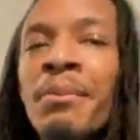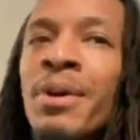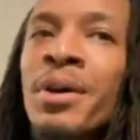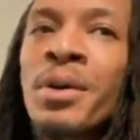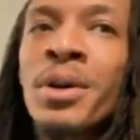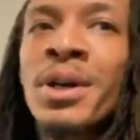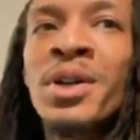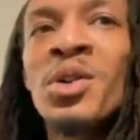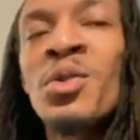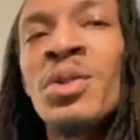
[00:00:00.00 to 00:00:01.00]
bro? Do
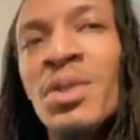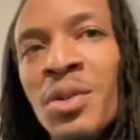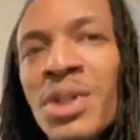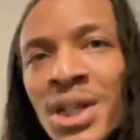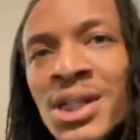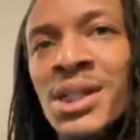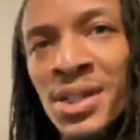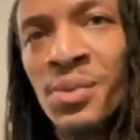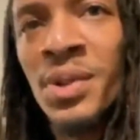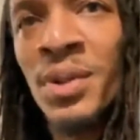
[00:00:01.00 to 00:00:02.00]
you do you think this
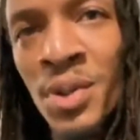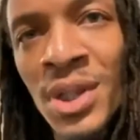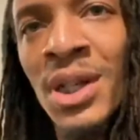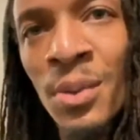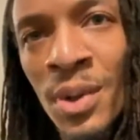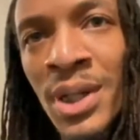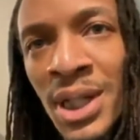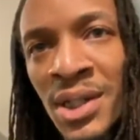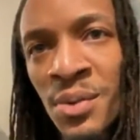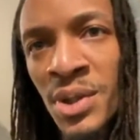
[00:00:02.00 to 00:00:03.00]
is real? Do you think Corona
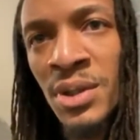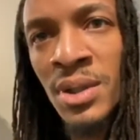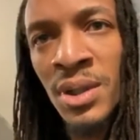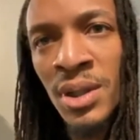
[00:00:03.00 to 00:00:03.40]
thing is real?